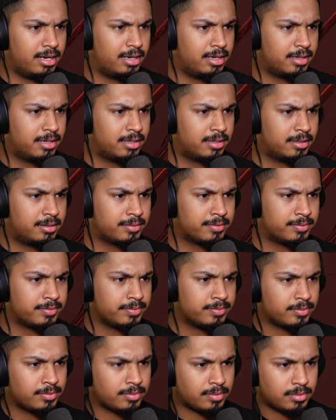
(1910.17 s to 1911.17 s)
Fascinating.
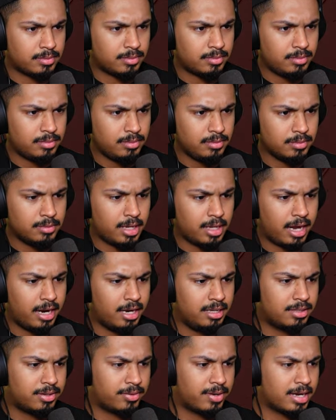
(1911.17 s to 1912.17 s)
Perhaps that
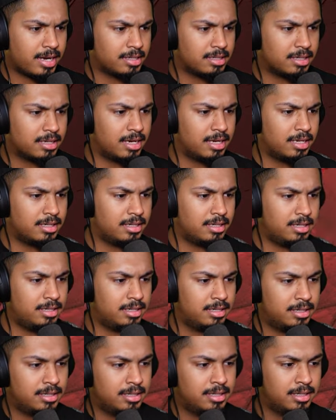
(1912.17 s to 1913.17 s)
ain't Siren the regular color. Some
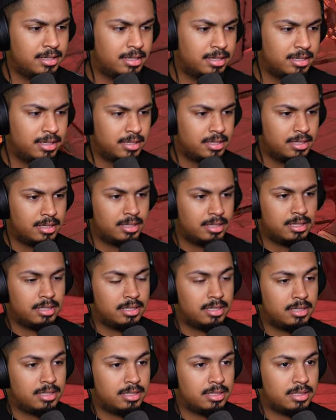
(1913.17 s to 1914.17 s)
hand in constructing
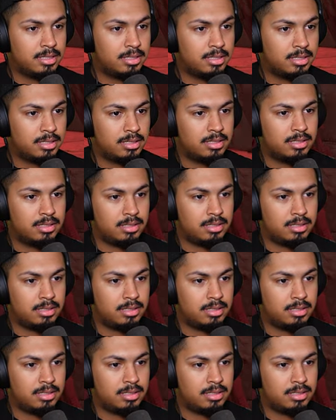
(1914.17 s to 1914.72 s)
this machine.